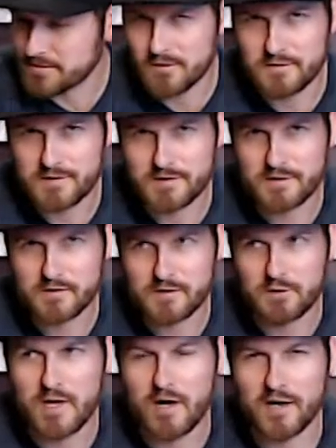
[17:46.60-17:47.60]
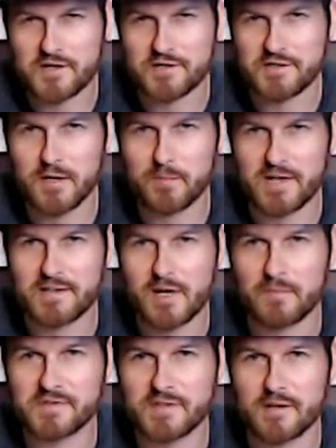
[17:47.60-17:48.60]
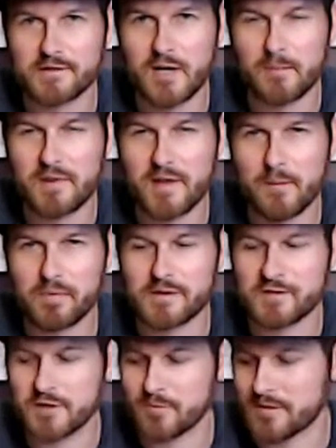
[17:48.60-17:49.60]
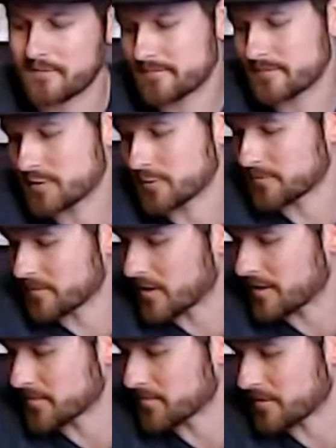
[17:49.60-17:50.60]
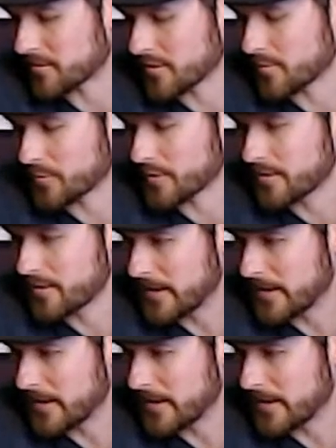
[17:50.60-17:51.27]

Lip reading: those UK auctions, you got to pay 10% on top of that plus ship it. So it ends up being a lot more.